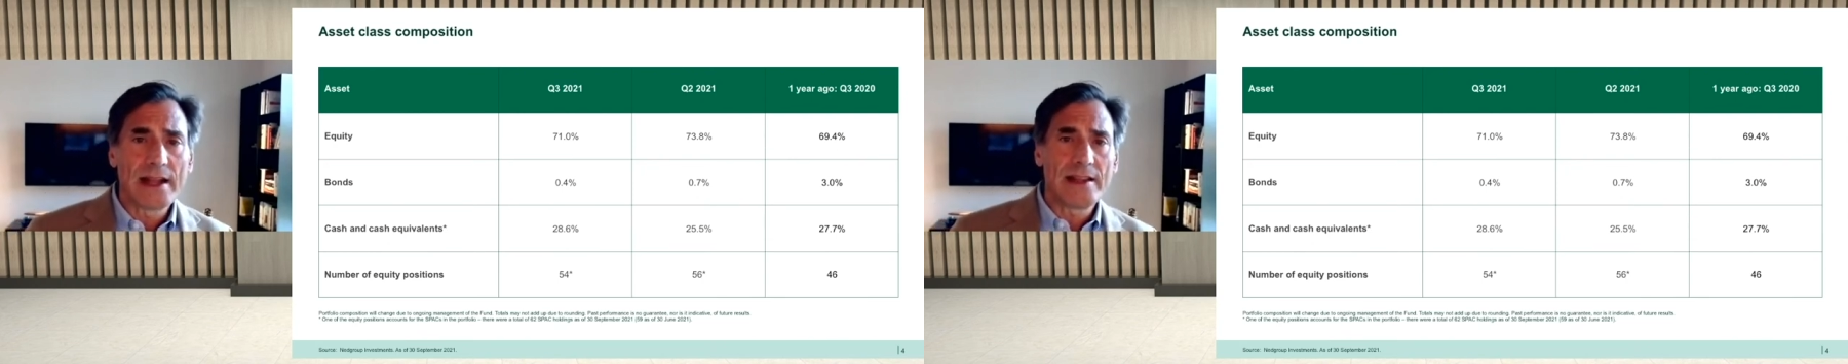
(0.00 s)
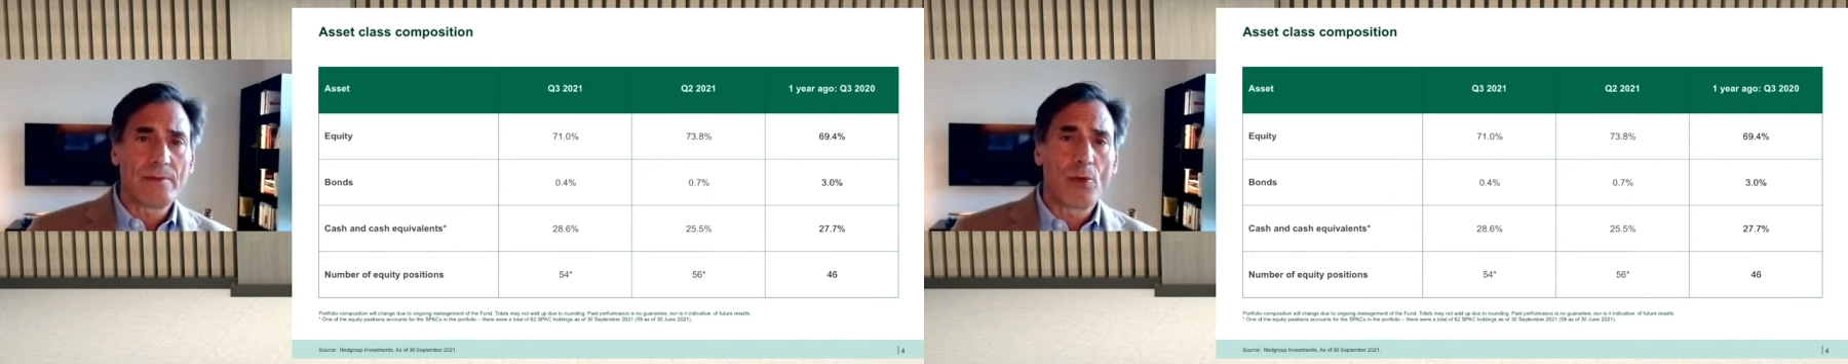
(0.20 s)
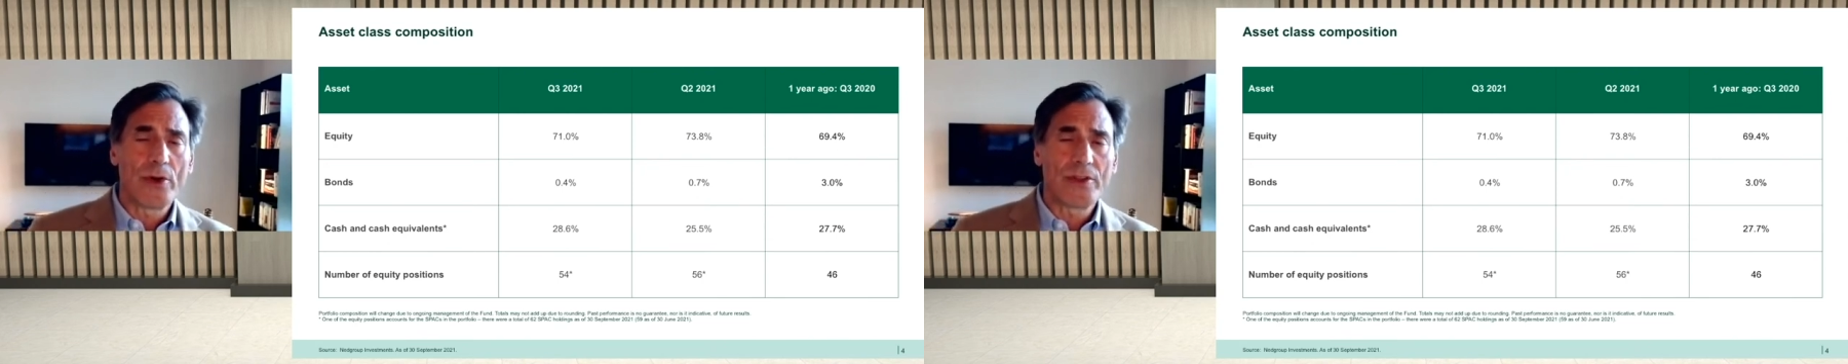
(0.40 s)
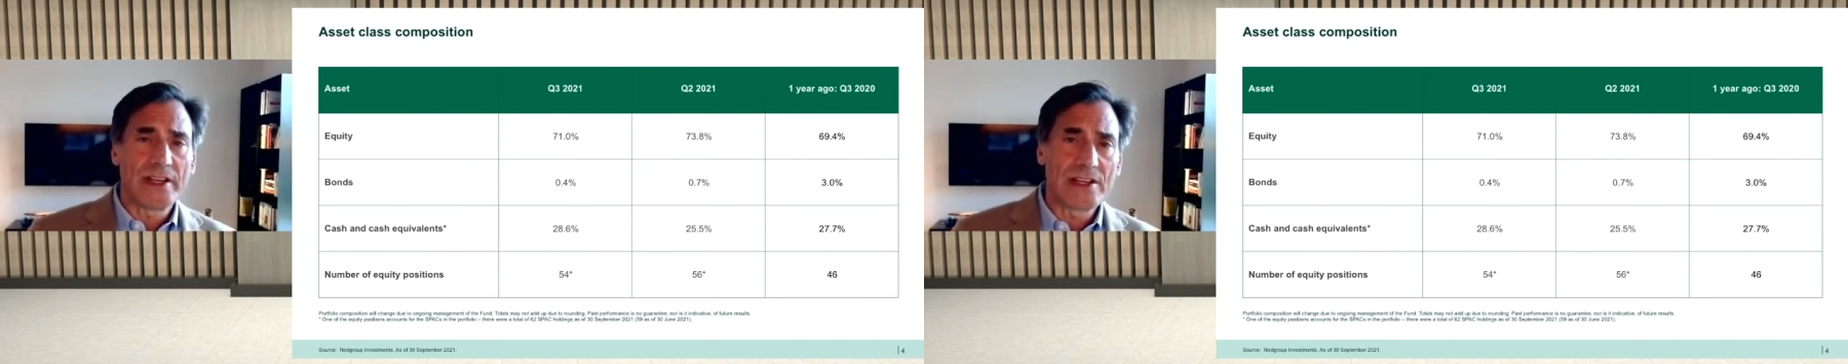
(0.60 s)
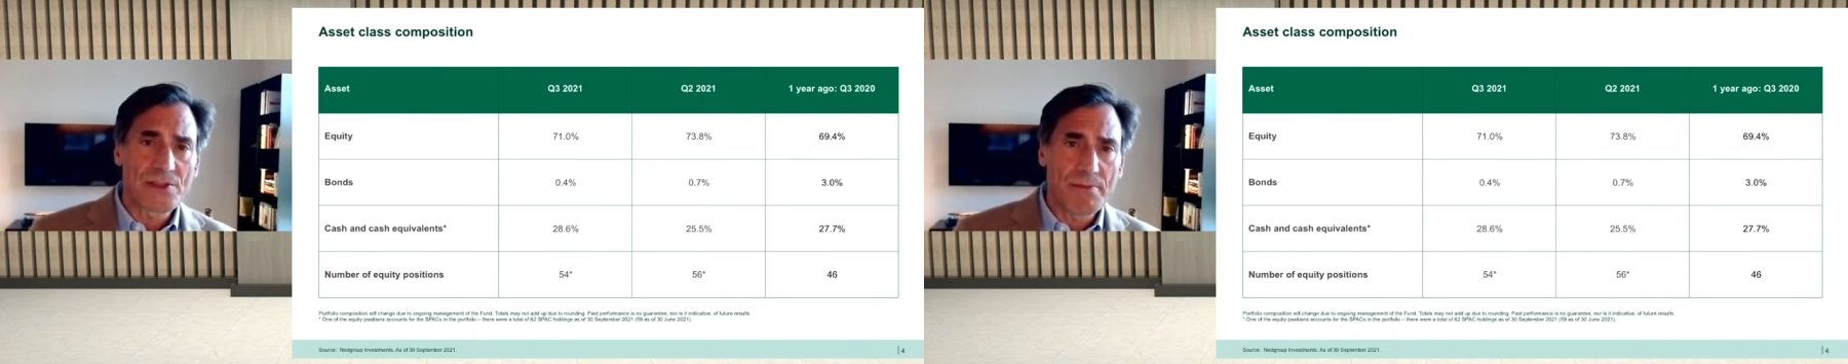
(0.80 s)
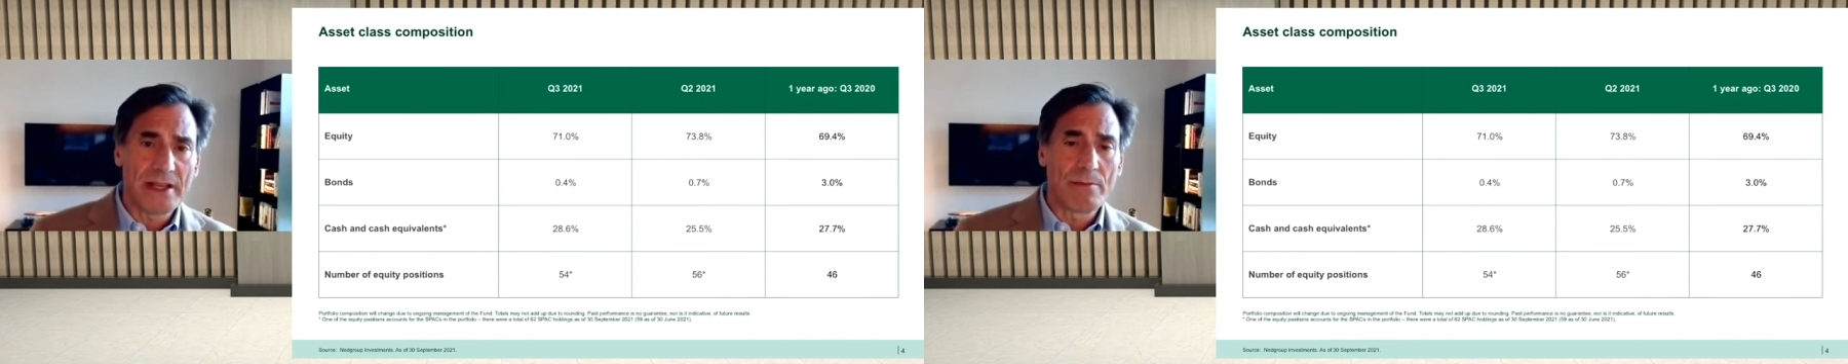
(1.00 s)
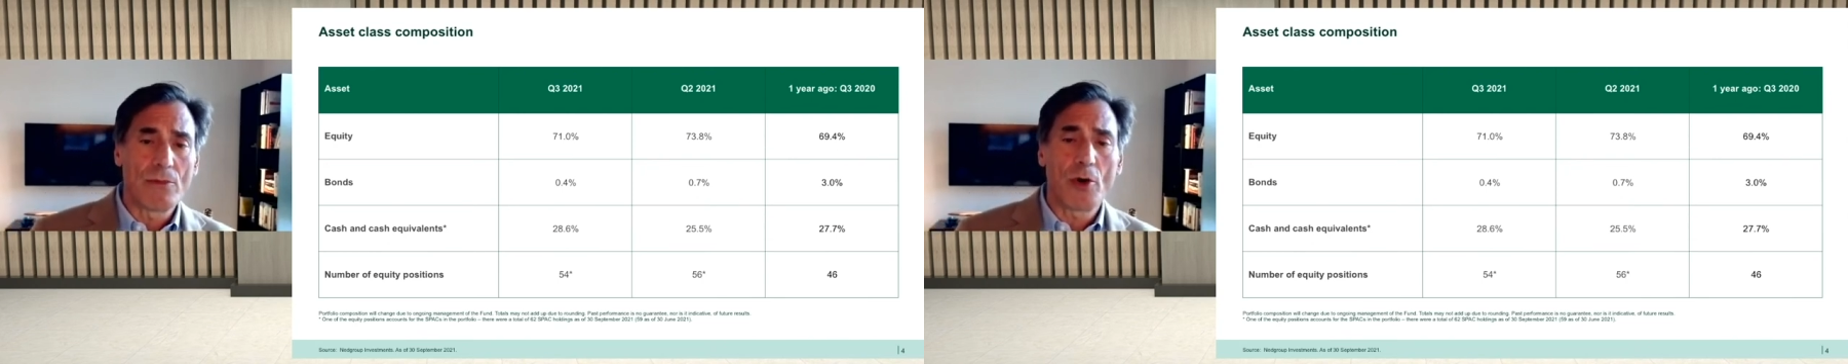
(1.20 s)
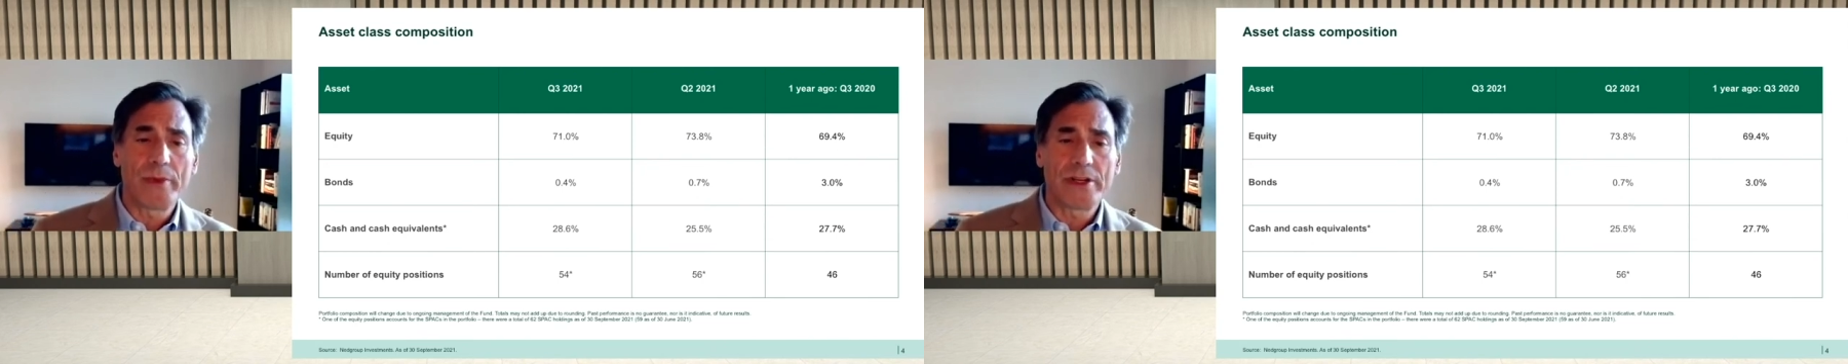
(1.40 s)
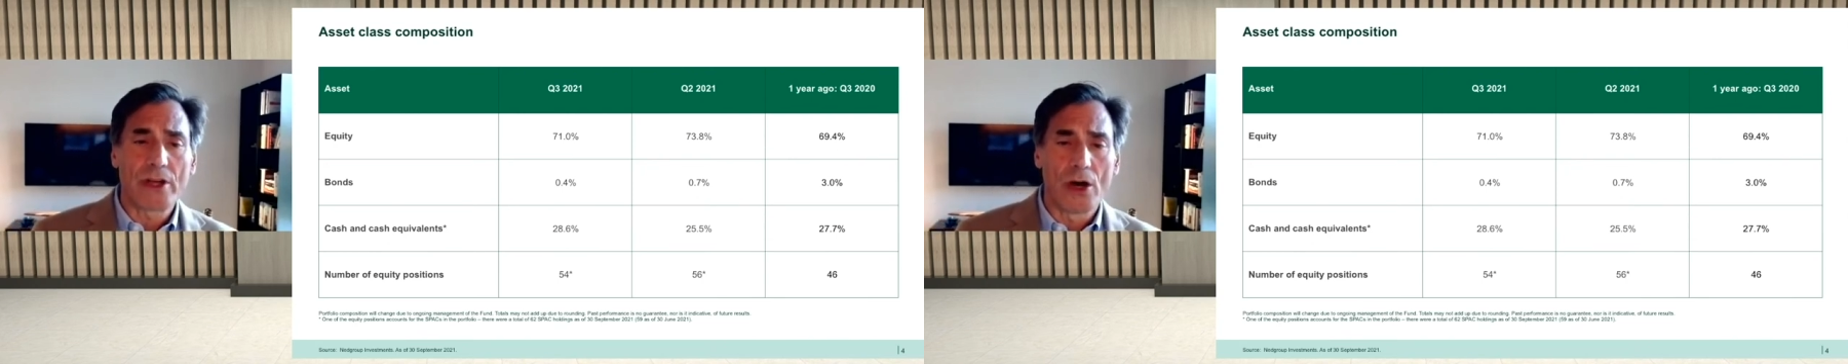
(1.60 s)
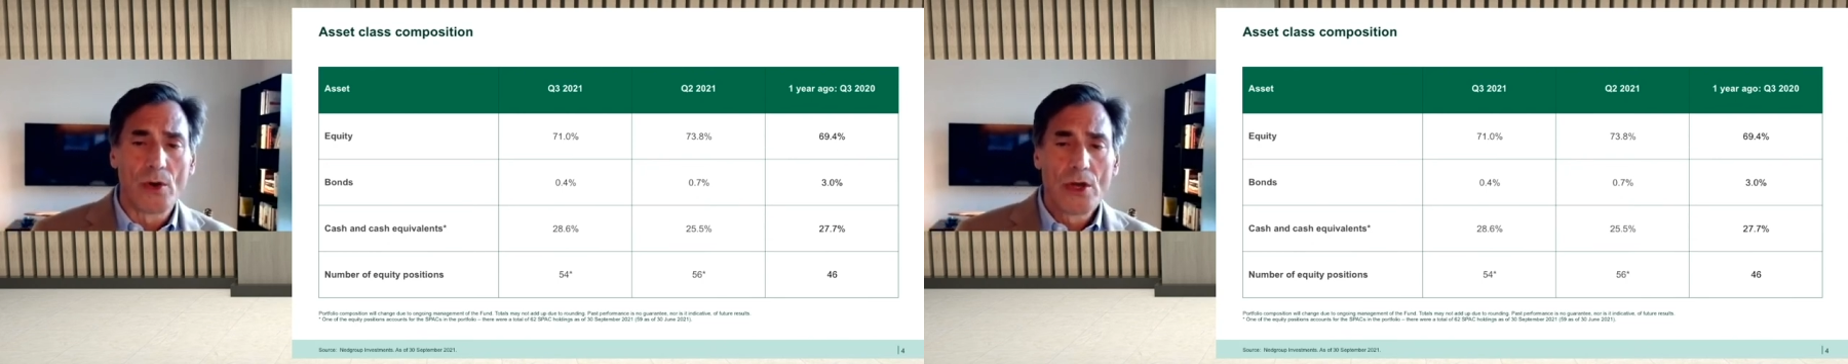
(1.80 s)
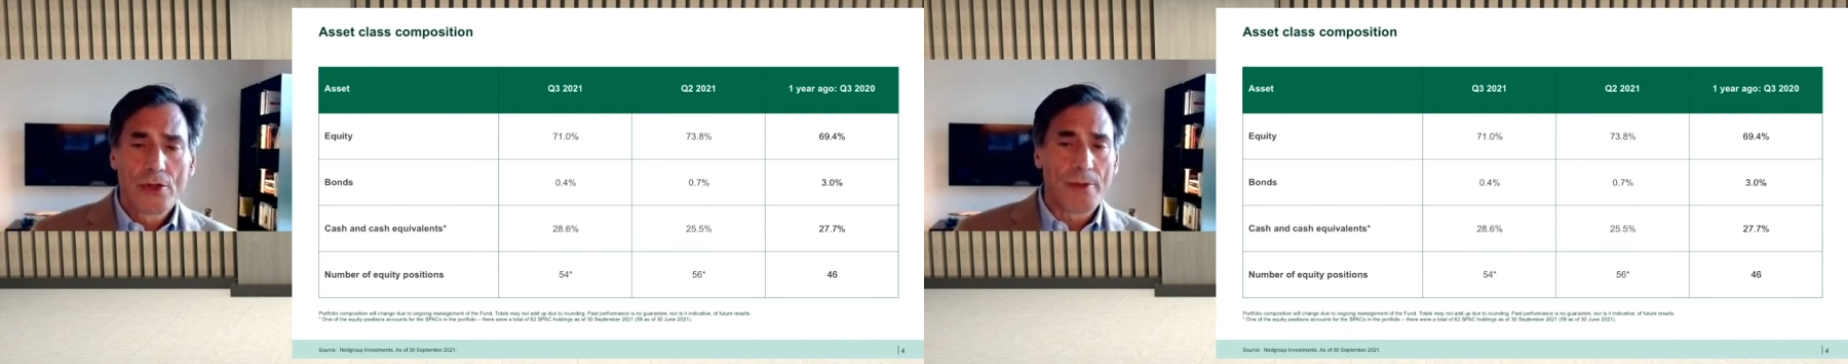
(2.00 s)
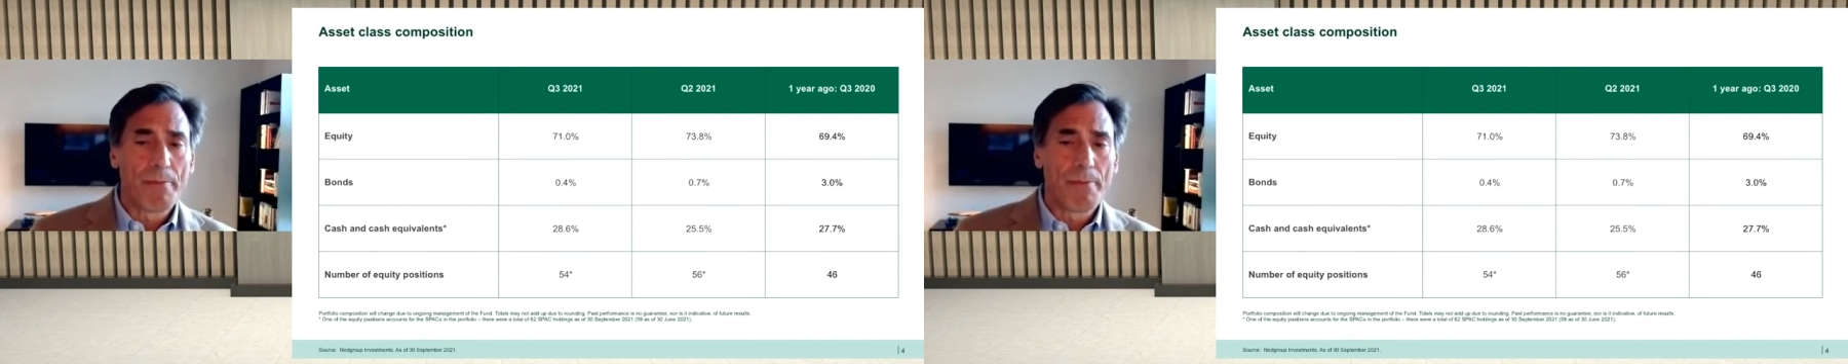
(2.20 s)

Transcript: highlighting the point that I just made a moment ago,